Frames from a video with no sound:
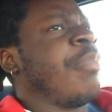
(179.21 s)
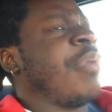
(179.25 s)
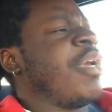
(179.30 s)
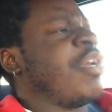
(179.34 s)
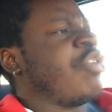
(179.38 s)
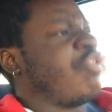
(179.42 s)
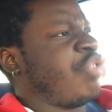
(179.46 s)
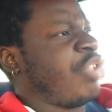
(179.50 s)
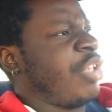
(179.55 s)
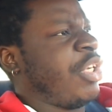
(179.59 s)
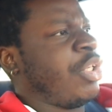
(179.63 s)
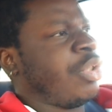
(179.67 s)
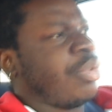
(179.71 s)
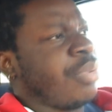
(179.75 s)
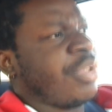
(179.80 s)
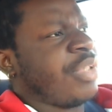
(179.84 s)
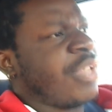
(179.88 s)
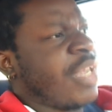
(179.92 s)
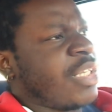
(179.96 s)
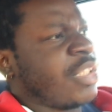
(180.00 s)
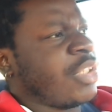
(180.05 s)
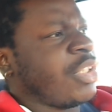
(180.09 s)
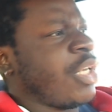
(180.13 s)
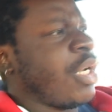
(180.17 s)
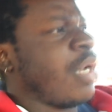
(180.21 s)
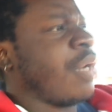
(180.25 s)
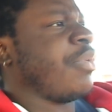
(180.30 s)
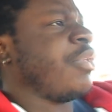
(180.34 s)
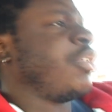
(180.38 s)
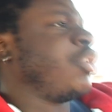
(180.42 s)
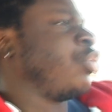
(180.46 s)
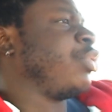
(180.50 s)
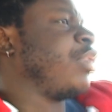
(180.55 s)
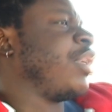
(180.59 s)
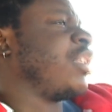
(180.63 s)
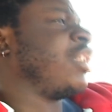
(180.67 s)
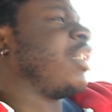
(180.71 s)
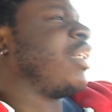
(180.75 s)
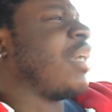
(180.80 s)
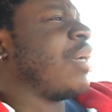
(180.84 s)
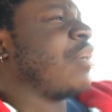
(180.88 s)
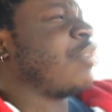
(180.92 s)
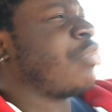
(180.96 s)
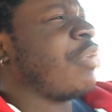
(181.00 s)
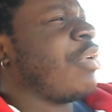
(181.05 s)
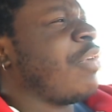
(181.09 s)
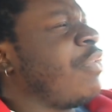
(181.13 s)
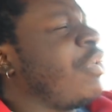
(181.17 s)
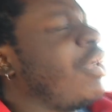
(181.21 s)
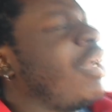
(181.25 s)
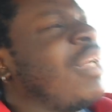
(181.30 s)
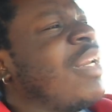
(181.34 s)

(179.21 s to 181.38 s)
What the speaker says: want to get big, just eat 3,000 calories, 2,000 calories,